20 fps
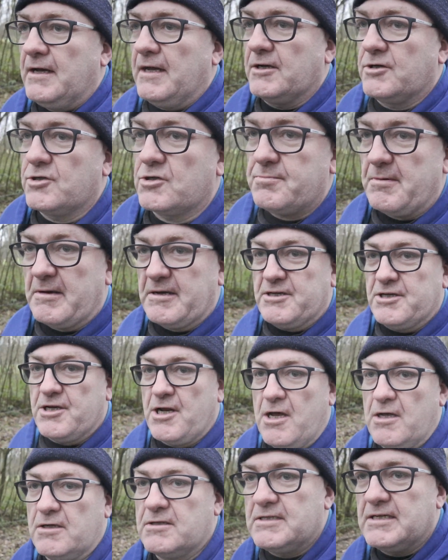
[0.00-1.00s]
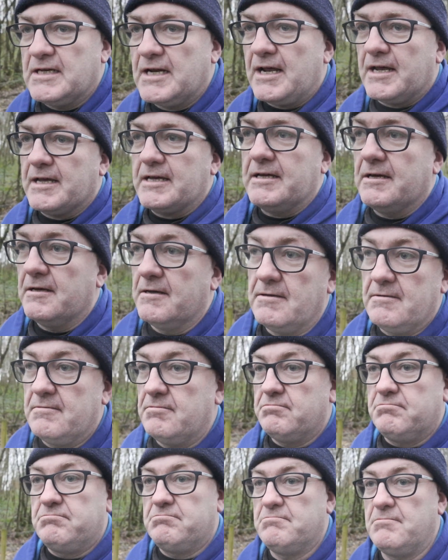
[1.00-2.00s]
And just by starting today,
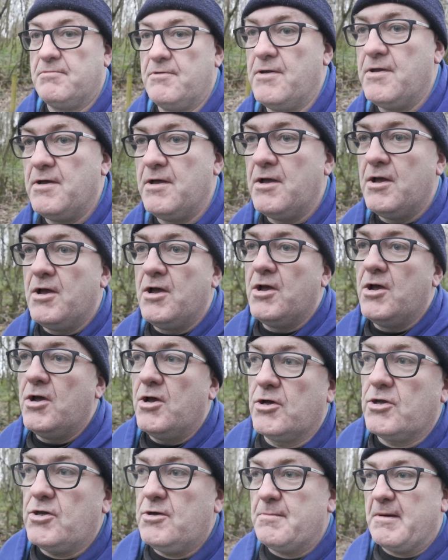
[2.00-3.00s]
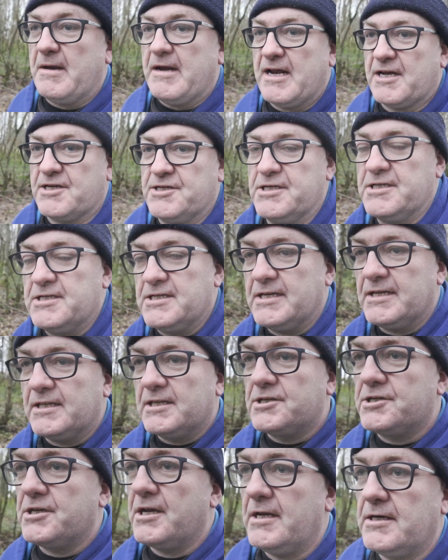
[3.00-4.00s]
you might actually see
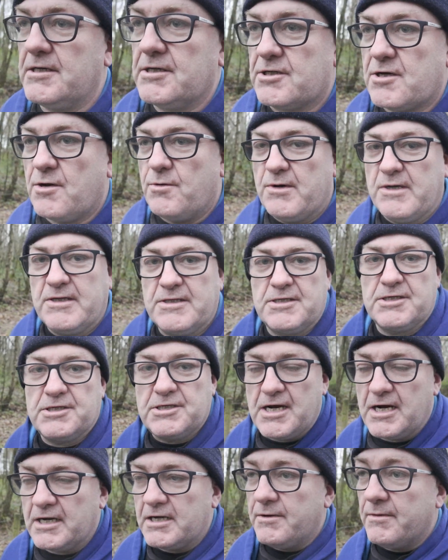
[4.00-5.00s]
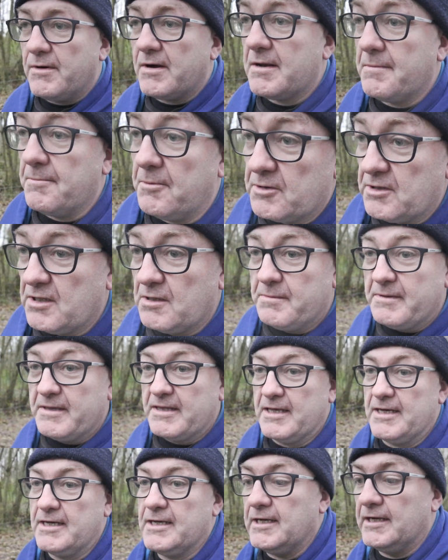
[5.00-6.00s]
the changes going into January, but they'll be
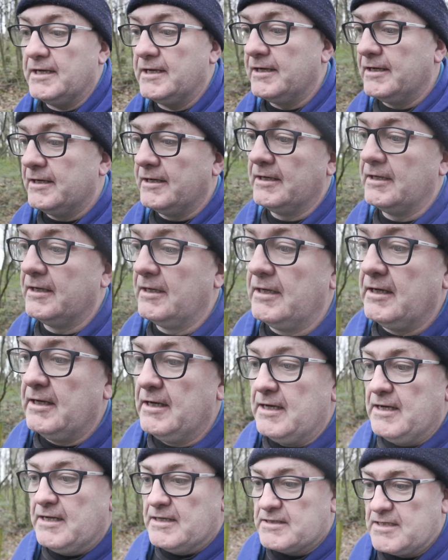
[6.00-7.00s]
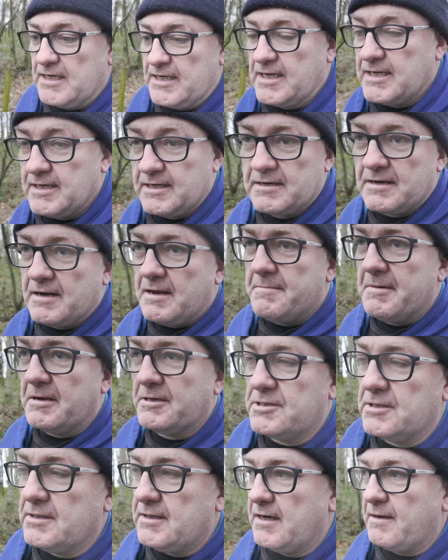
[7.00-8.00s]
there. It's like I
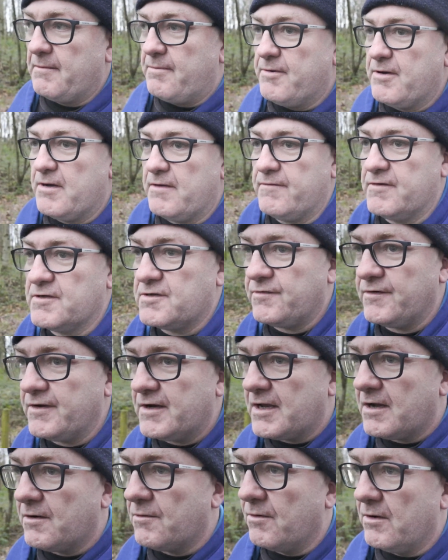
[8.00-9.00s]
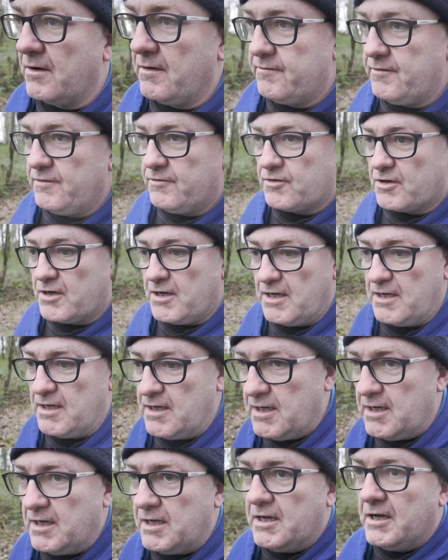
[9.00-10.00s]
mentioned in a previous video, if you've got a
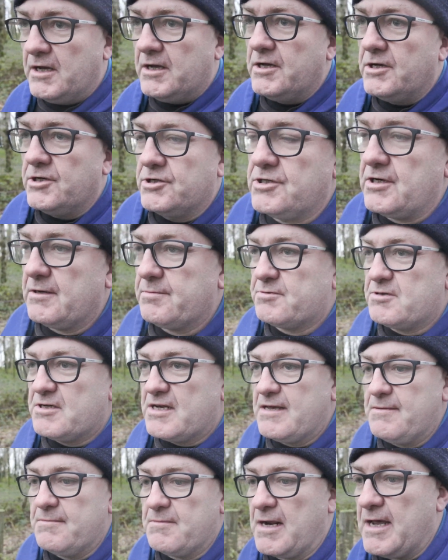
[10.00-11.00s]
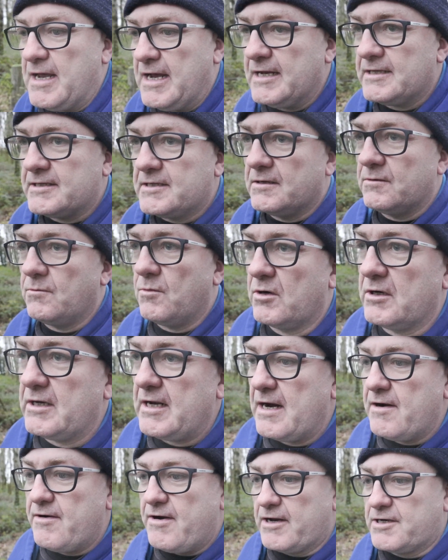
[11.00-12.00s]
ship steaming ahead in one
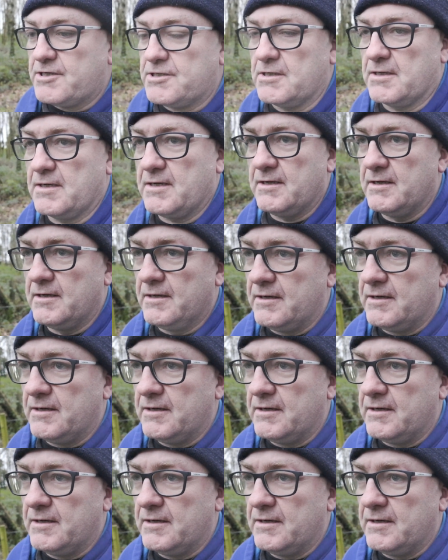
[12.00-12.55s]
direction,